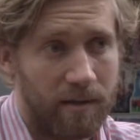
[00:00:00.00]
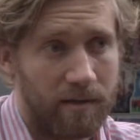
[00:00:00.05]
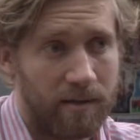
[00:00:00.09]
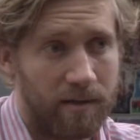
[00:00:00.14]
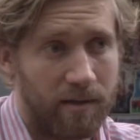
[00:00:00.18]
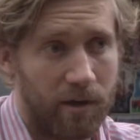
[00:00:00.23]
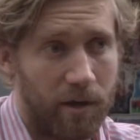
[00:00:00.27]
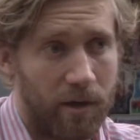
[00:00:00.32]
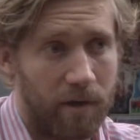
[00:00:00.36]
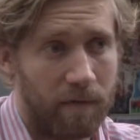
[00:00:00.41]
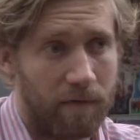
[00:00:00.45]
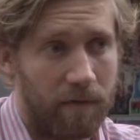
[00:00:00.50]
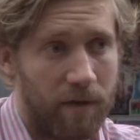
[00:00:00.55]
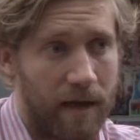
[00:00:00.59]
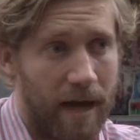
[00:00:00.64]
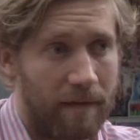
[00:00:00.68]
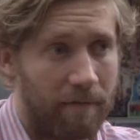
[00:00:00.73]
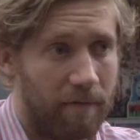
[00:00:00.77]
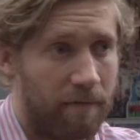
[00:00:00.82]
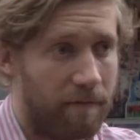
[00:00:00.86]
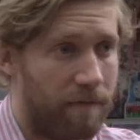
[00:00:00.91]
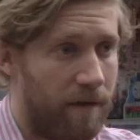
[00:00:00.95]
So if you
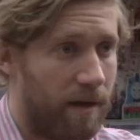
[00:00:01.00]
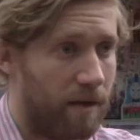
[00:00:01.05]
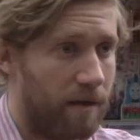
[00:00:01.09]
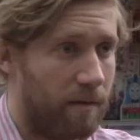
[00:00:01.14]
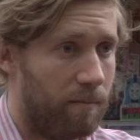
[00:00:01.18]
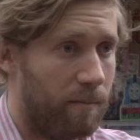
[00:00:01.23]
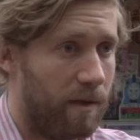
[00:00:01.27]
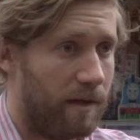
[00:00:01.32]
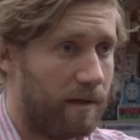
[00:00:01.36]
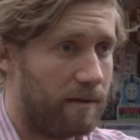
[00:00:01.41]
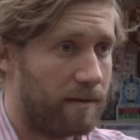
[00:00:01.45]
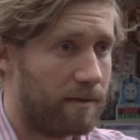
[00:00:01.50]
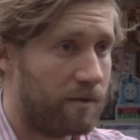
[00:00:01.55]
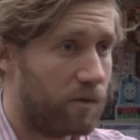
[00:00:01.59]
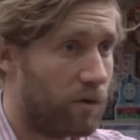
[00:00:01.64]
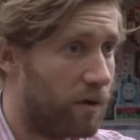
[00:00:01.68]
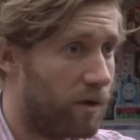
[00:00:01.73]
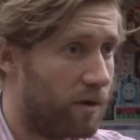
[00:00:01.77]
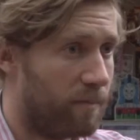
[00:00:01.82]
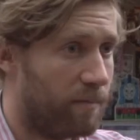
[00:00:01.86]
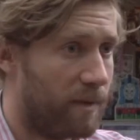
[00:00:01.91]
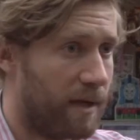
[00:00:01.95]
have a Vietnamese
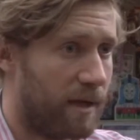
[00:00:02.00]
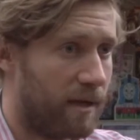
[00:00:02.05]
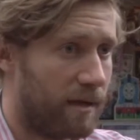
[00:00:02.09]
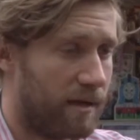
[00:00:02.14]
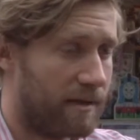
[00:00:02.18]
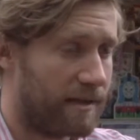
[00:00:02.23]
Huda beer,